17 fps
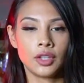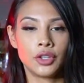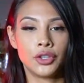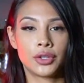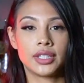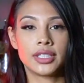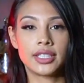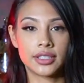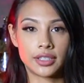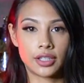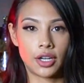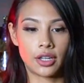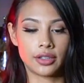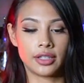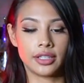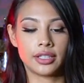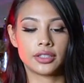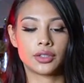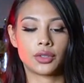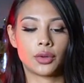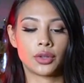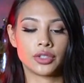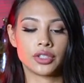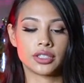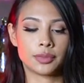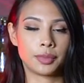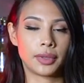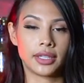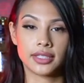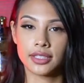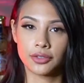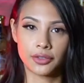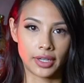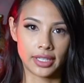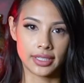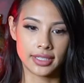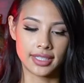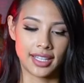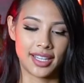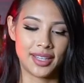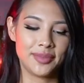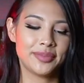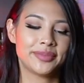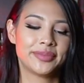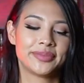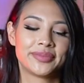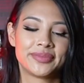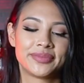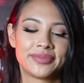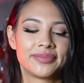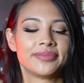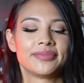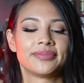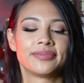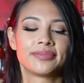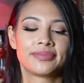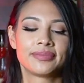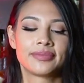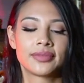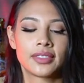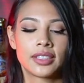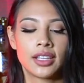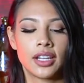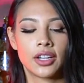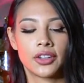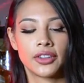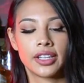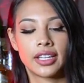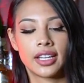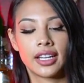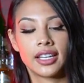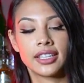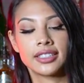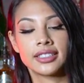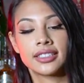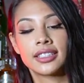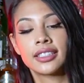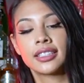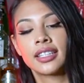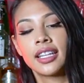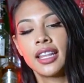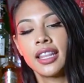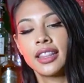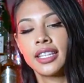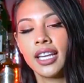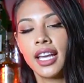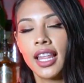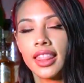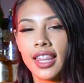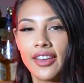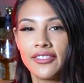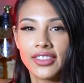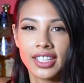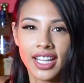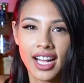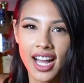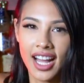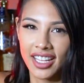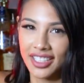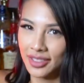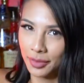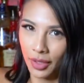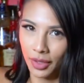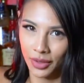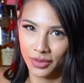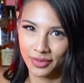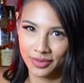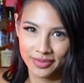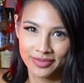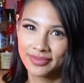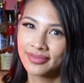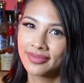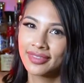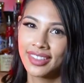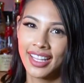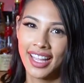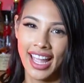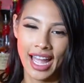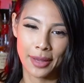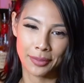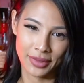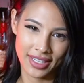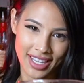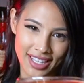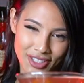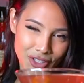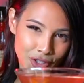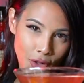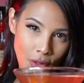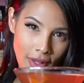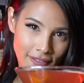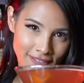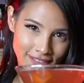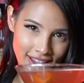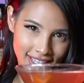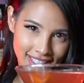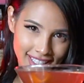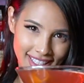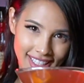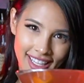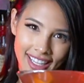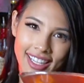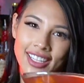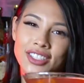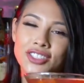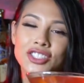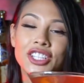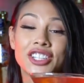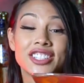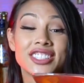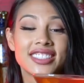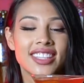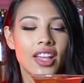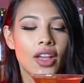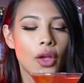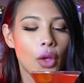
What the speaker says: You can discard this or just place it right on top. All right, guys, the 11 Cosmo. Happy National Vodka Day. Cheers.